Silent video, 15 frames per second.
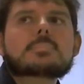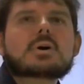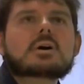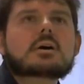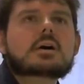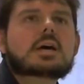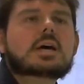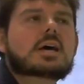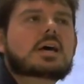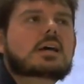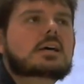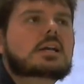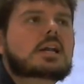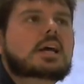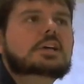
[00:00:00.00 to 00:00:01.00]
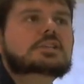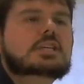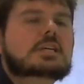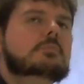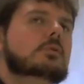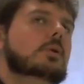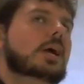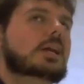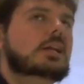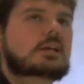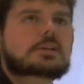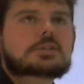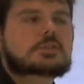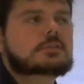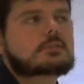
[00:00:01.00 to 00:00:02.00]
an extemporaneous
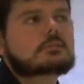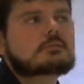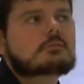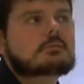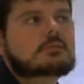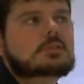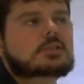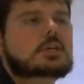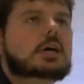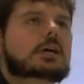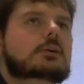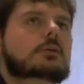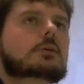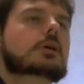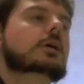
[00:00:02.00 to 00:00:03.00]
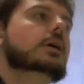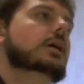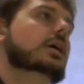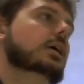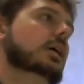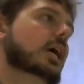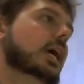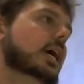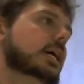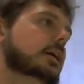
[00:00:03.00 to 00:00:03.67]
style can